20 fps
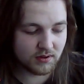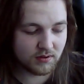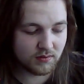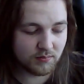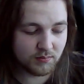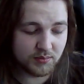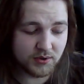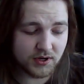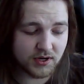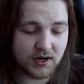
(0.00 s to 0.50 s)

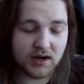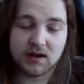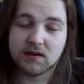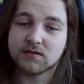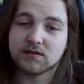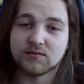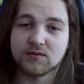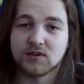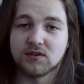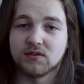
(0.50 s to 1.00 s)
But I have
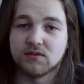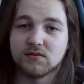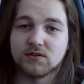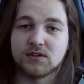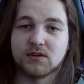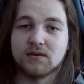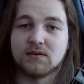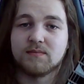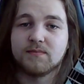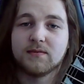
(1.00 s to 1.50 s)
some good news
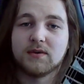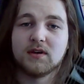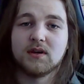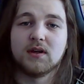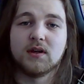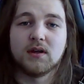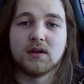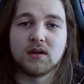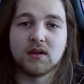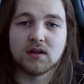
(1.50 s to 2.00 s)
though.
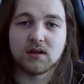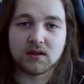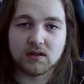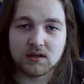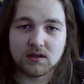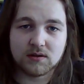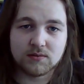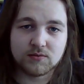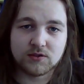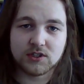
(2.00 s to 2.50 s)

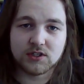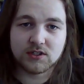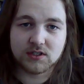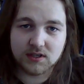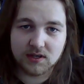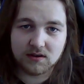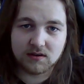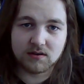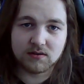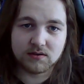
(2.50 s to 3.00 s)
EMG
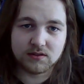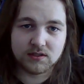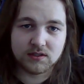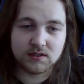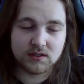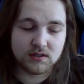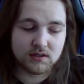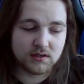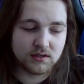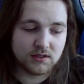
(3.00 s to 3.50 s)

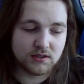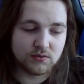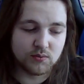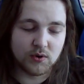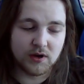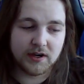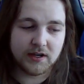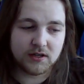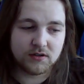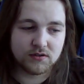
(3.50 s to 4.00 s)
sells these
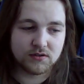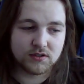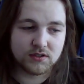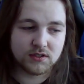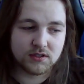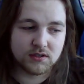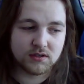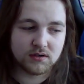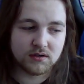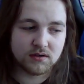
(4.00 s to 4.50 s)

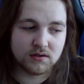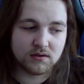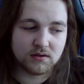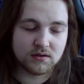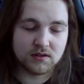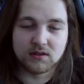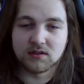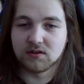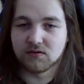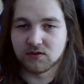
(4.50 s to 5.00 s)
wires
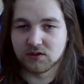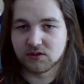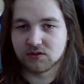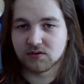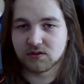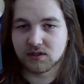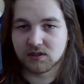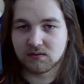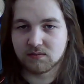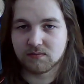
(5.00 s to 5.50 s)

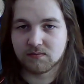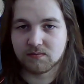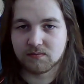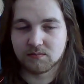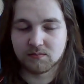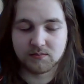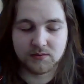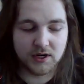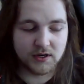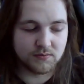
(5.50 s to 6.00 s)
individually
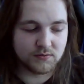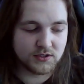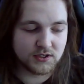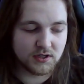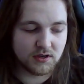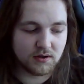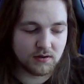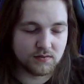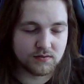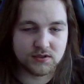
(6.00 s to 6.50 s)
by
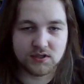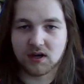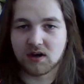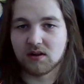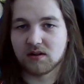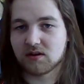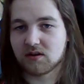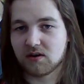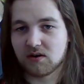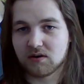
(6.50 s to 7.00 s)
themselves, a la
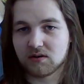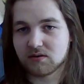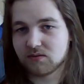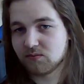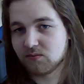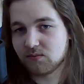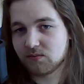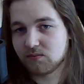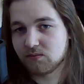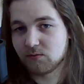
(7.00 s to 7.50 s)
carte,
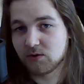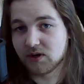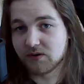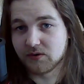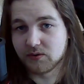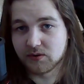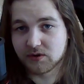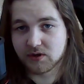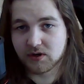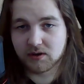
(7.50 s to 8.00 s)
whatever you
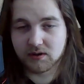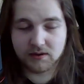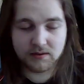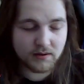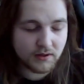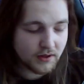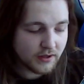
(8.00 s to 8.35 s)
want to call it,